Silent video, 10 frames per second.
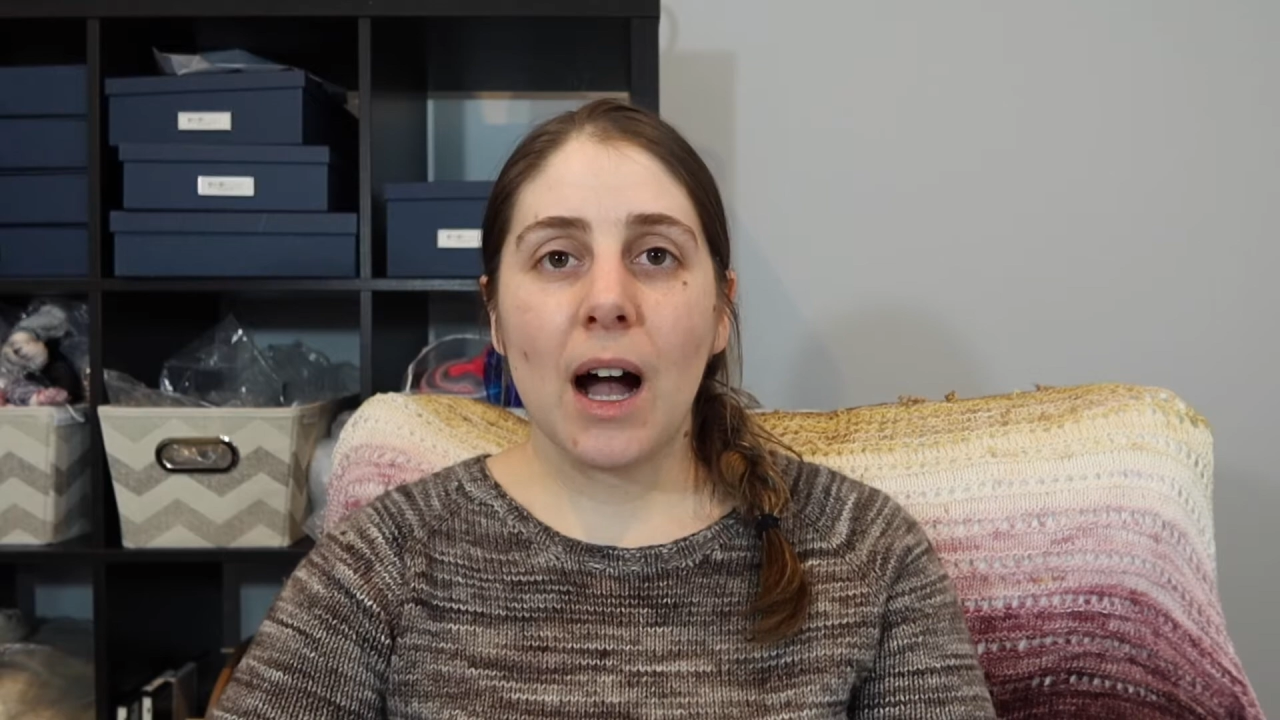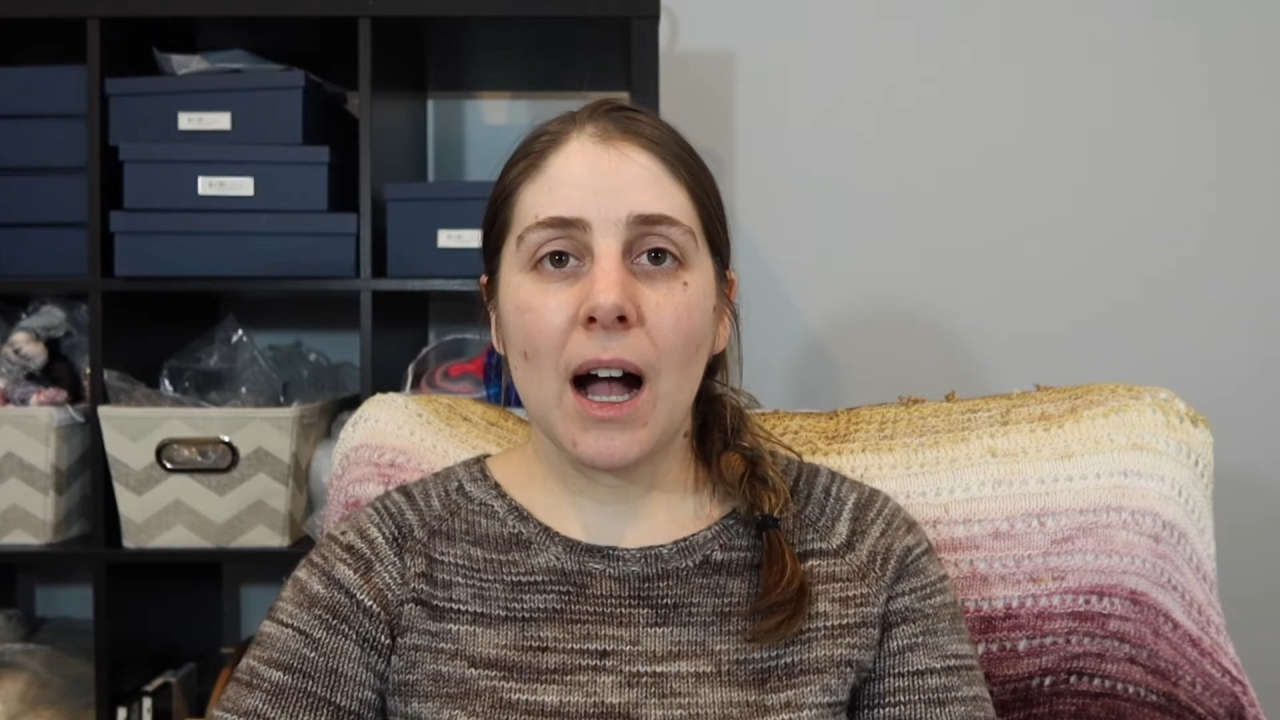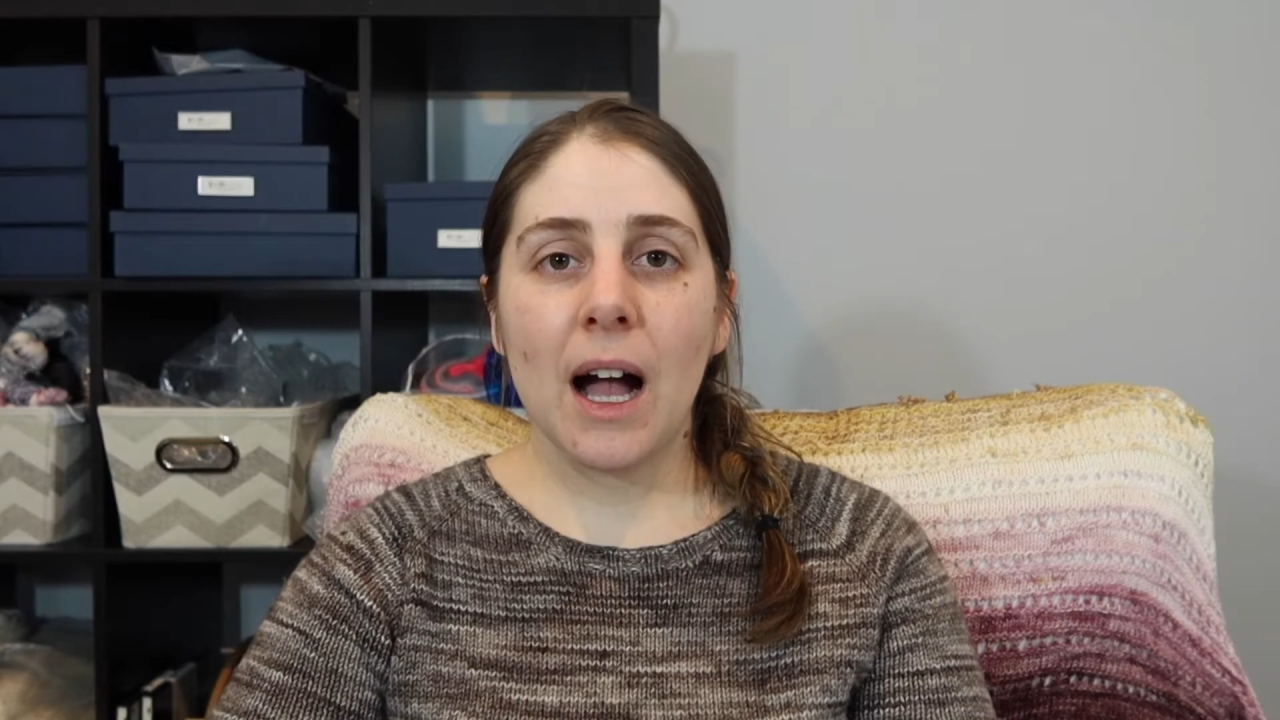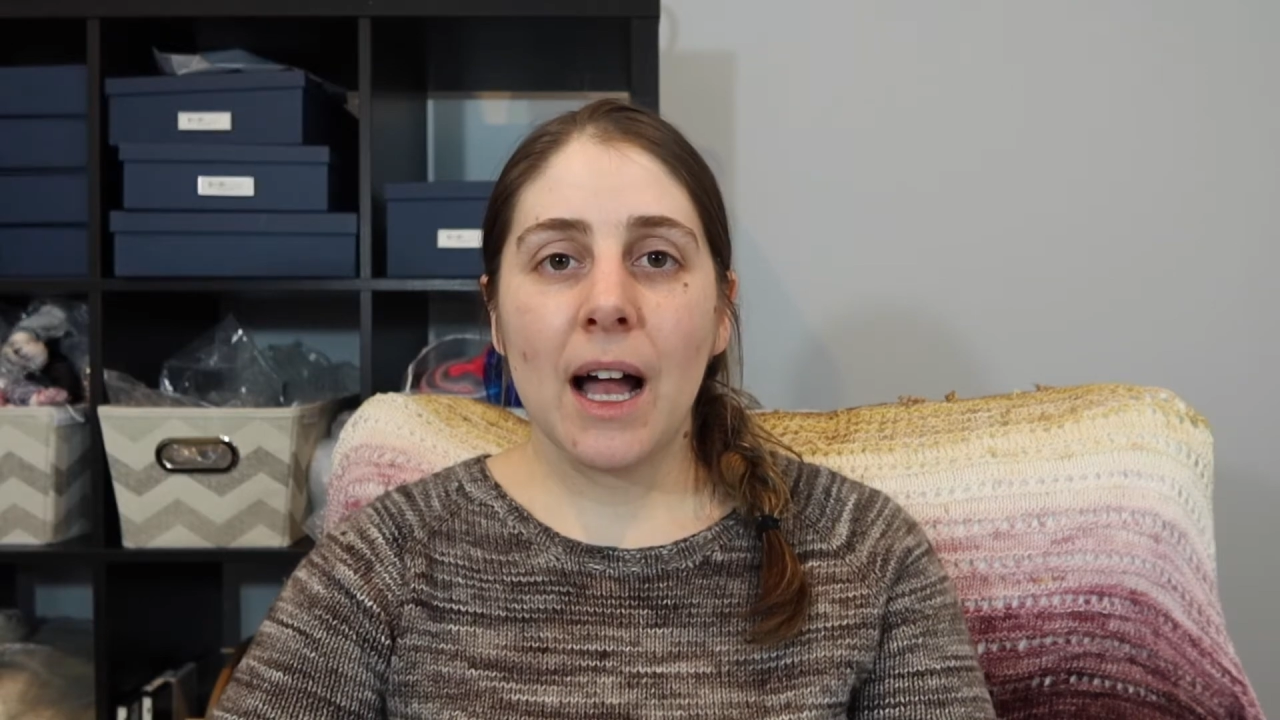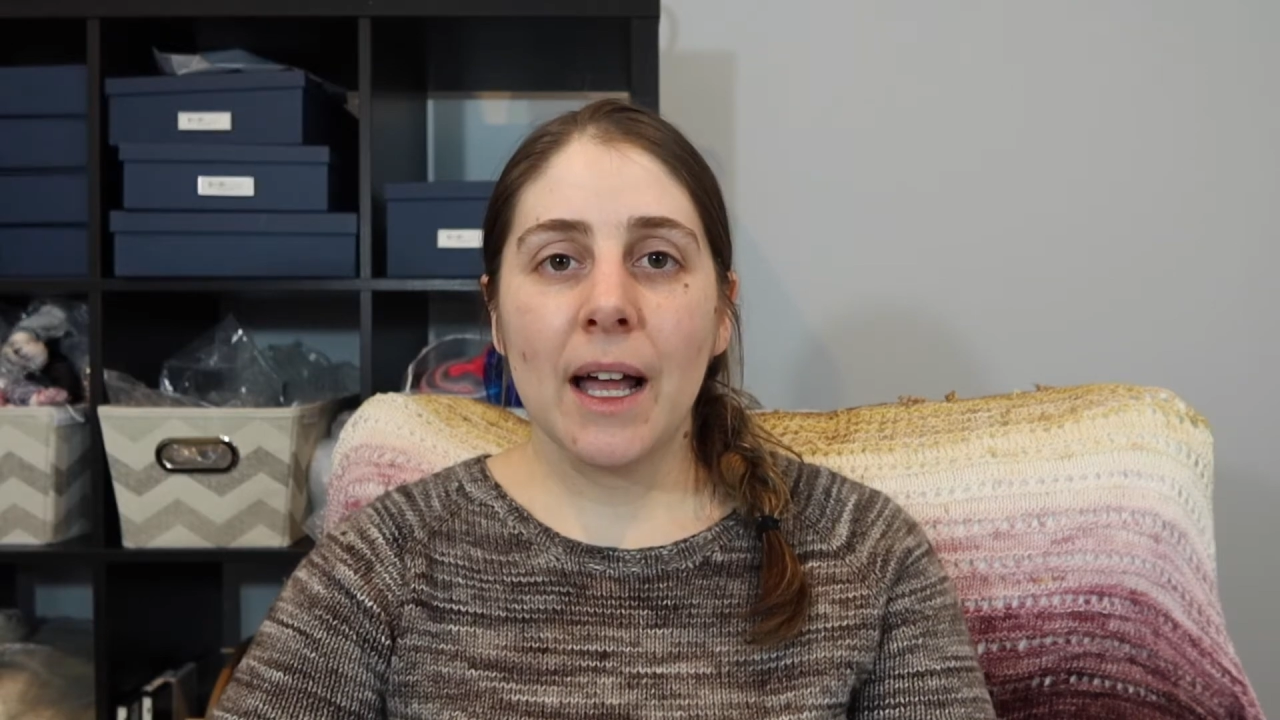
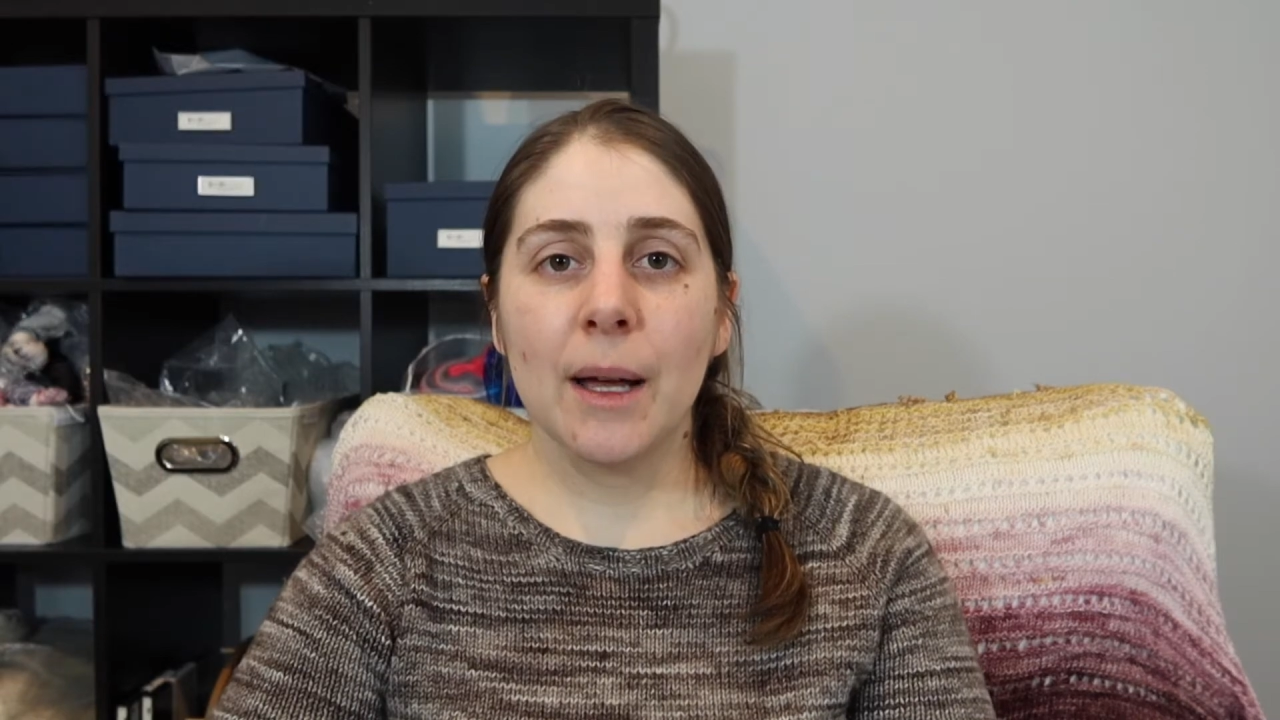I